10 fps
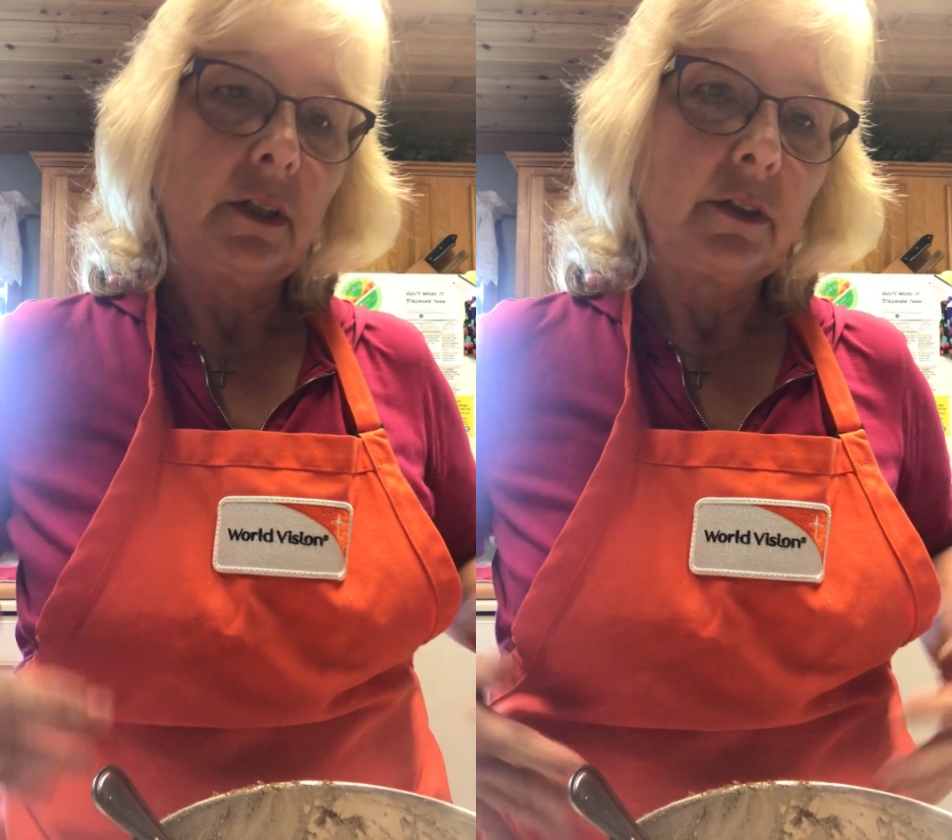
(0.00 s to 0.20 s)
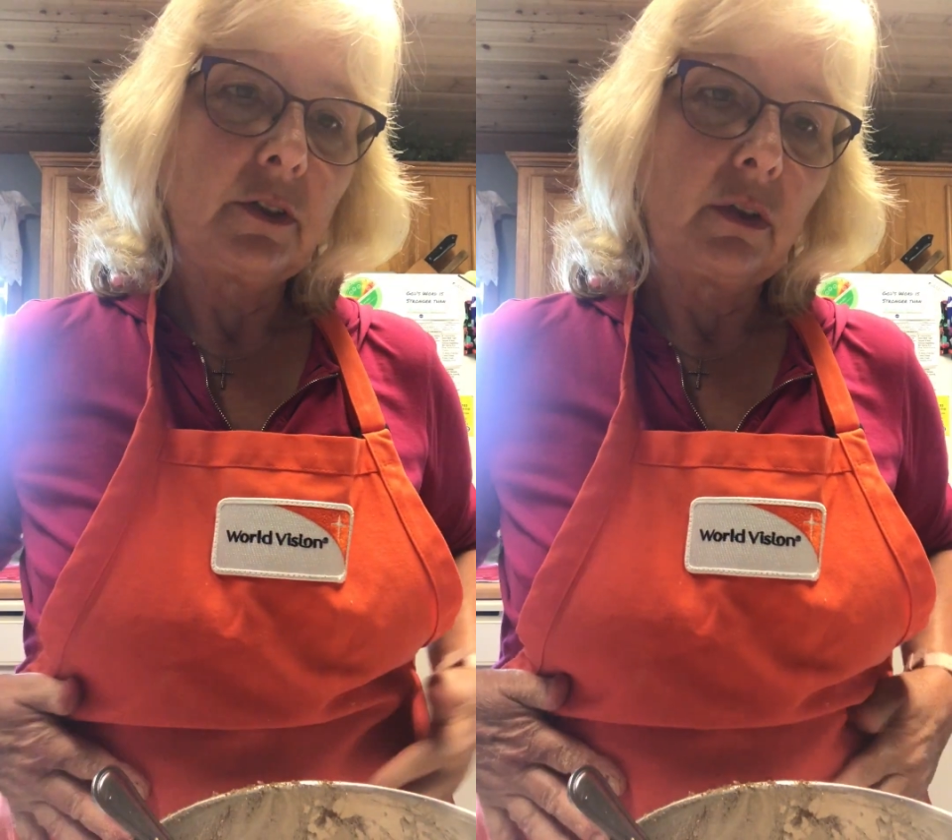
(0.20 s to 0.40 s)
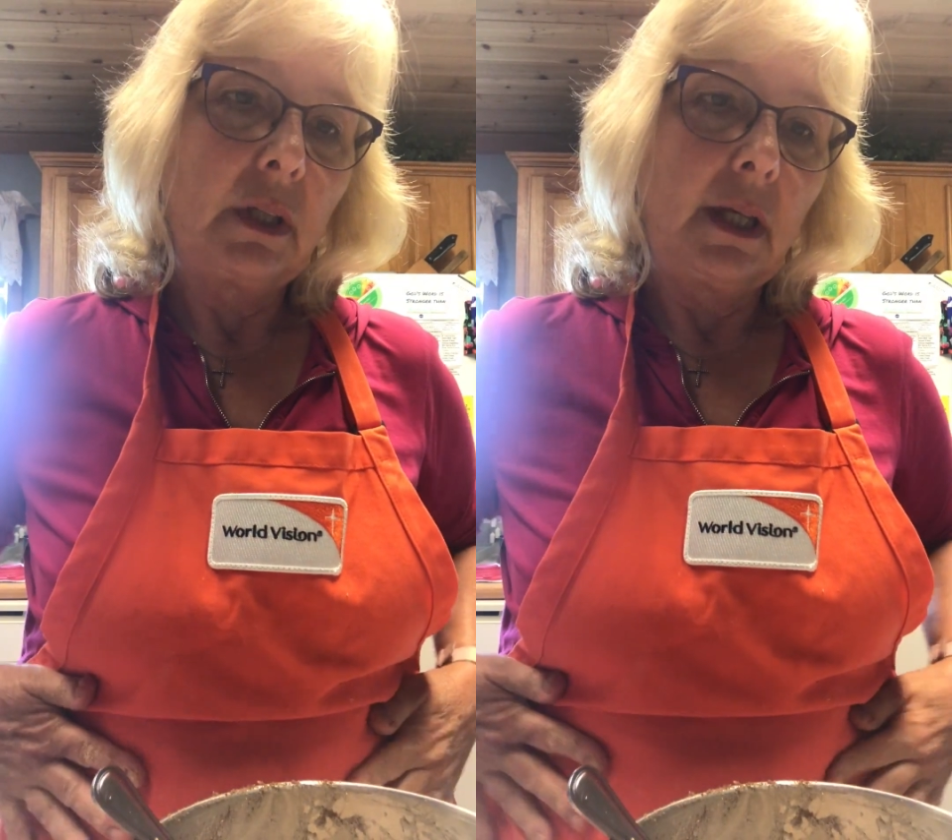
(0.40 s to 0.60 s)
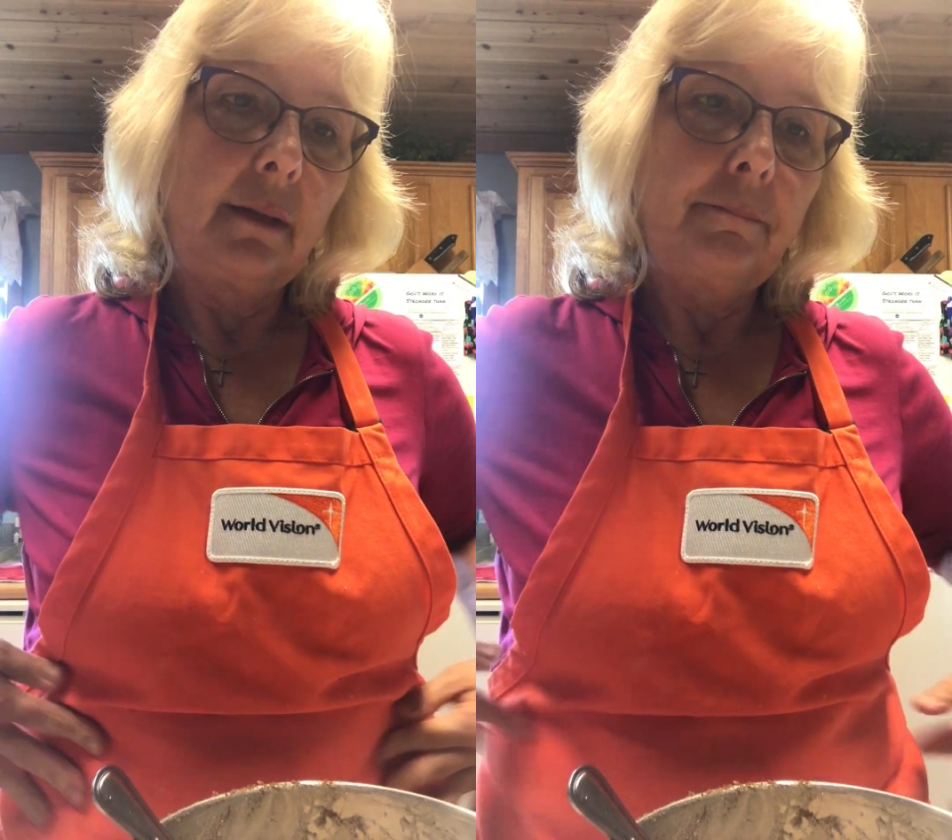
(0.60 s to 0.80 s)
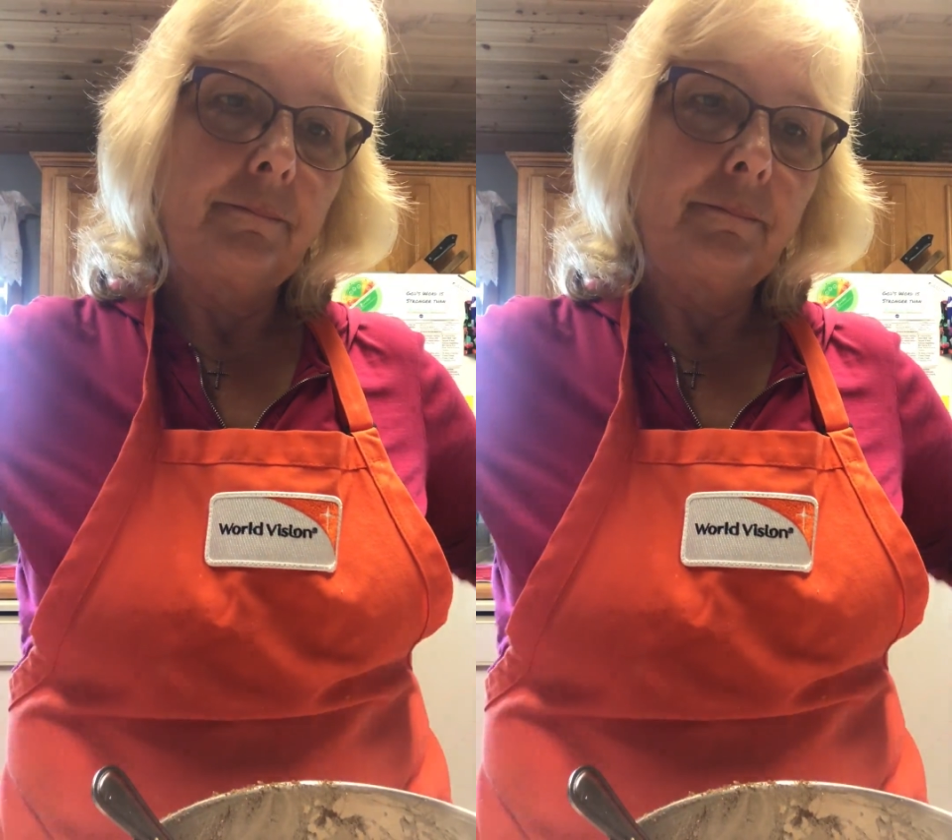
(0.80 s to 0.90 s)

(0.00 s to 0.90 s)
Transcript: So then